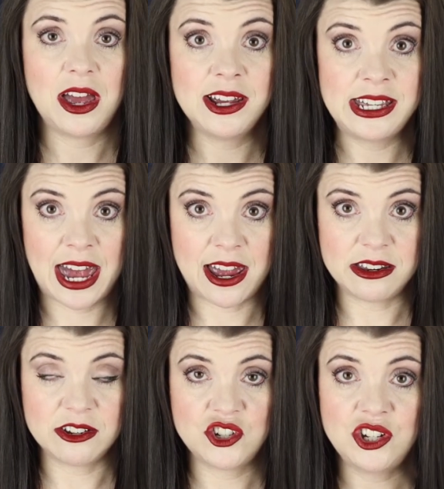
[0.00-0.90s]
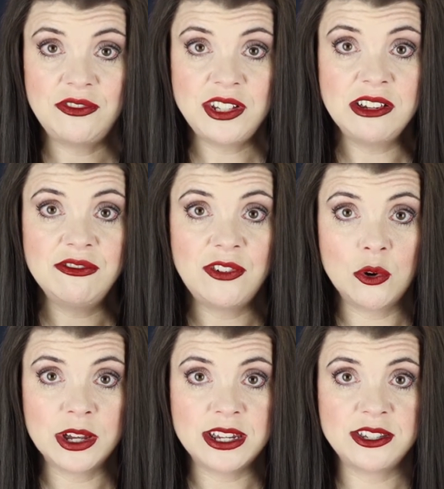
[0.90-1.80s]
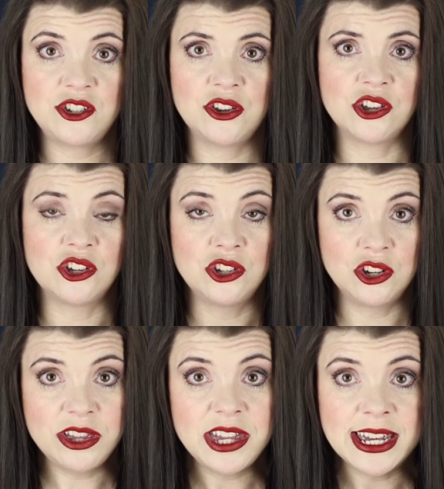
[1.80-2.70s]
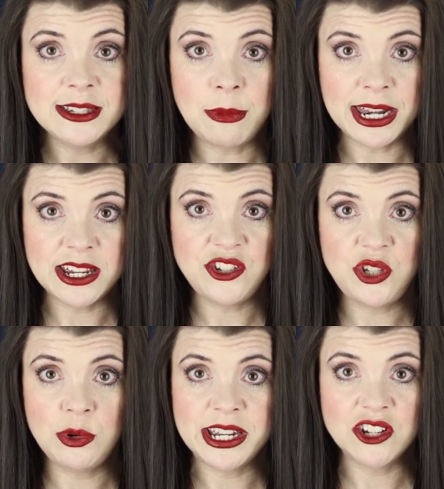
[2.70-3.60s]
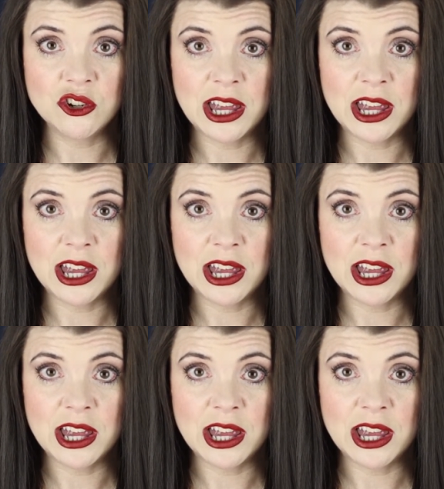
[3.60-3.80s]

Again, shifting focus to the good things money is doing in your